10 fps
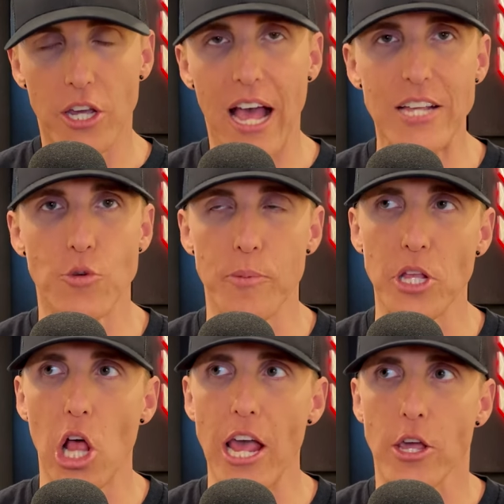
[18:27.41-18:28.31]
guys will
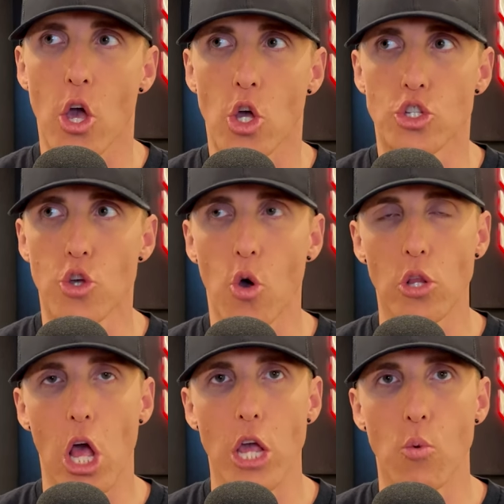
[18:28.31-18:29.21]
be like, so
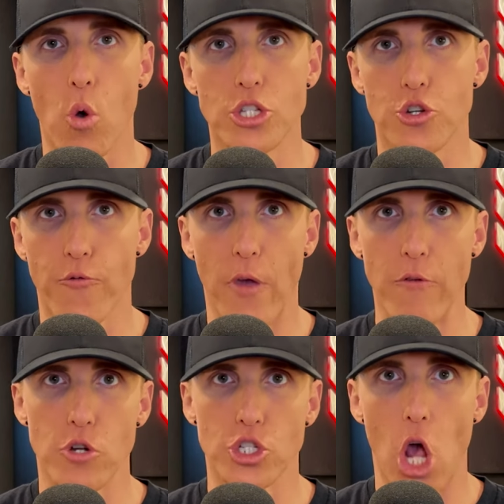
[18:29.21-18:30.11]
like, what's your
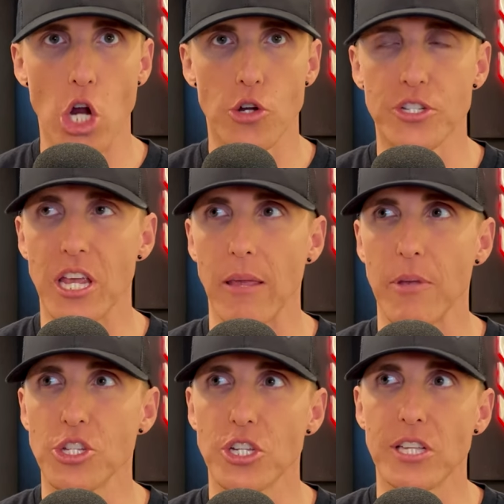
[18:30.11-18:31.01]
favorite soccer team?
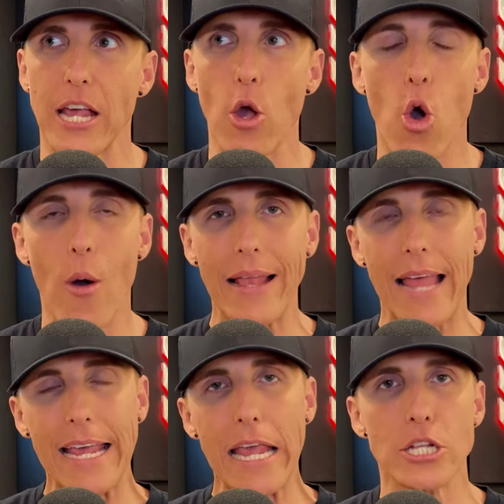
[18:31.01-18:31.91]
And she's like, oh, I
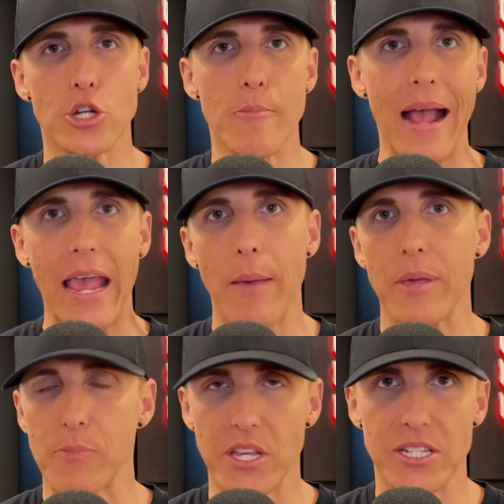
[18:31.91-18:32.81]
like Inter
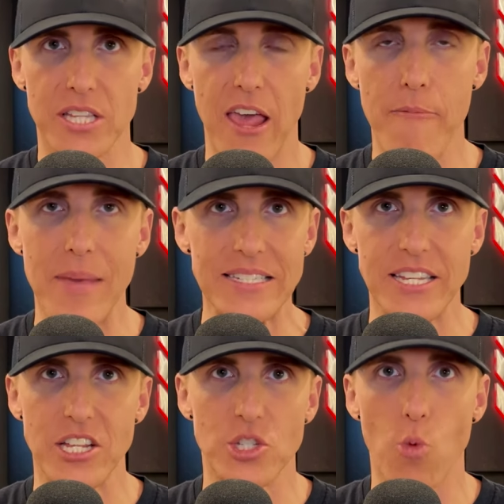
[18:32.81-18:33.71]
Miami because they have
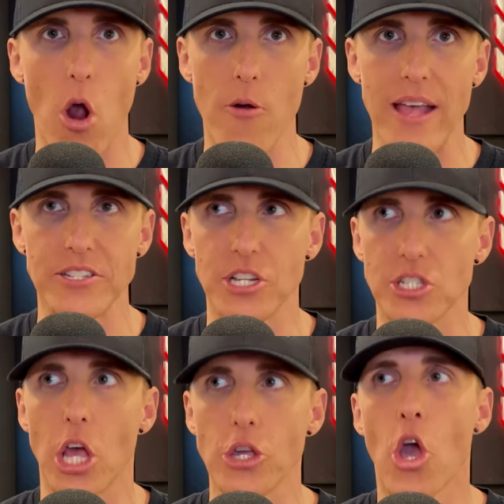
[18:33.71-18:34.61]
Messi and Suarez. And
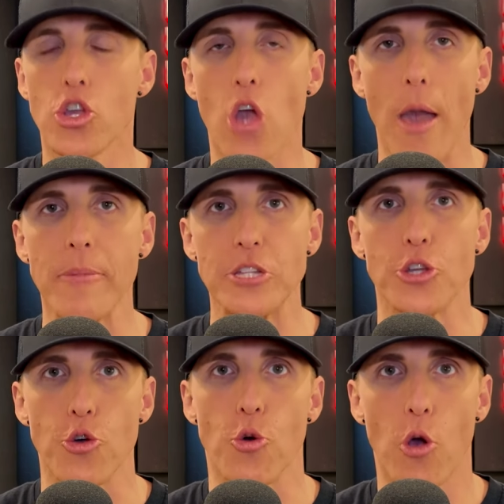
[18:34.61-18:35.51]
he's like, yeah, me
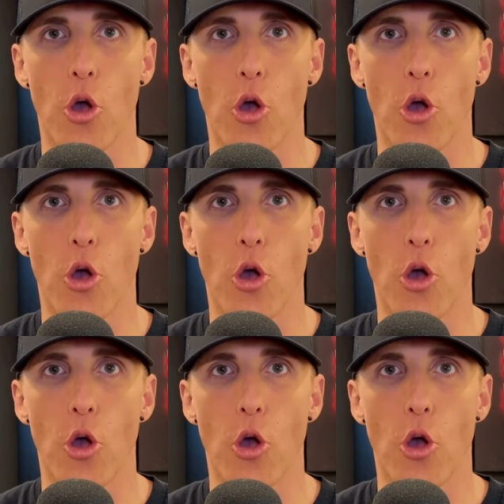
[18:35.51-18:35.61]
too.